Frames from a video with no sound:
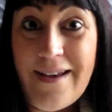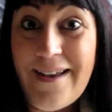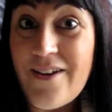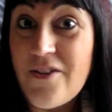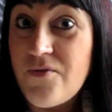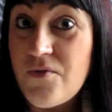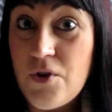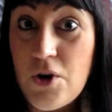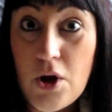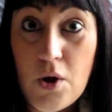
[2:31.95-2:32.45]
I
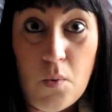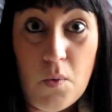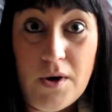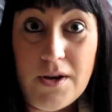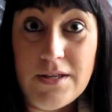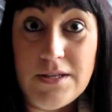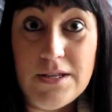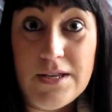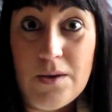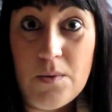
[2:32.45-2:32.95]
have no
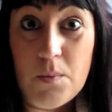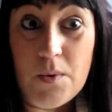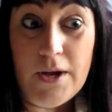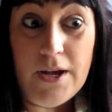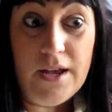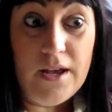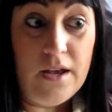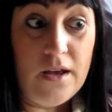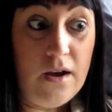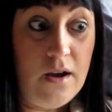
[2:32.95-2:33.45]
idea
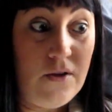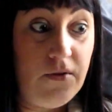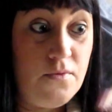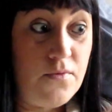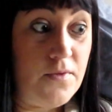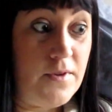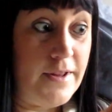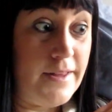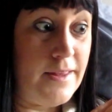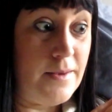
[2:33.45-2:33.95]
where.
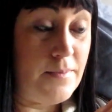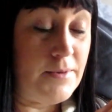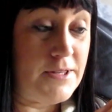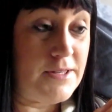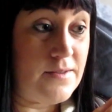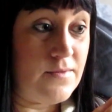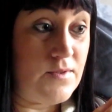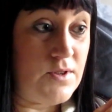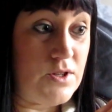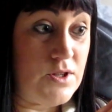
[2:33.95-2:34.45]
Hopefully there'll be
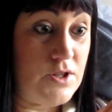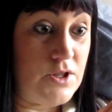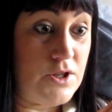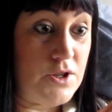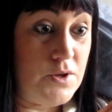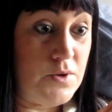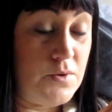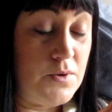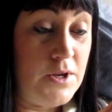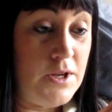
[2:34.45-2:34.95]
something to
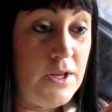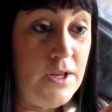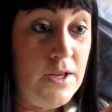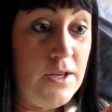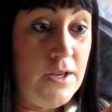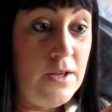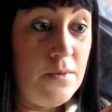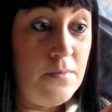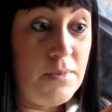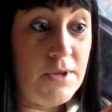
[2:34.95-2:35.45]
do,
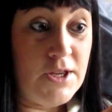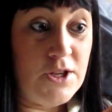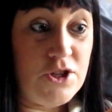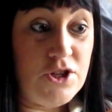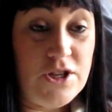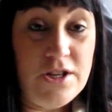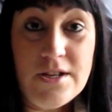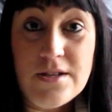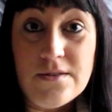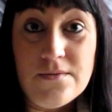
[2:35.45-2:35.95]

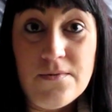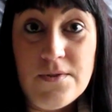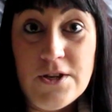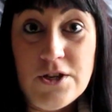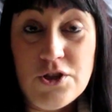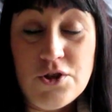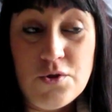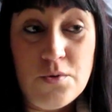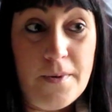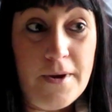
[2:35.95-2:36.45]
because she doesn't
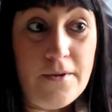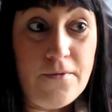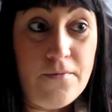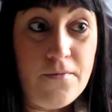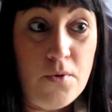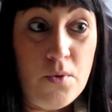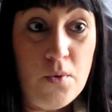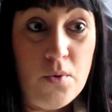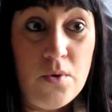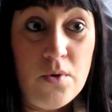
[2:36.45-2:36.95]
finish till about
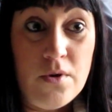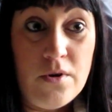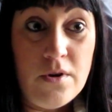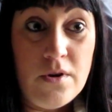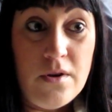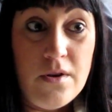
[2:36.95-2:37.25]
4.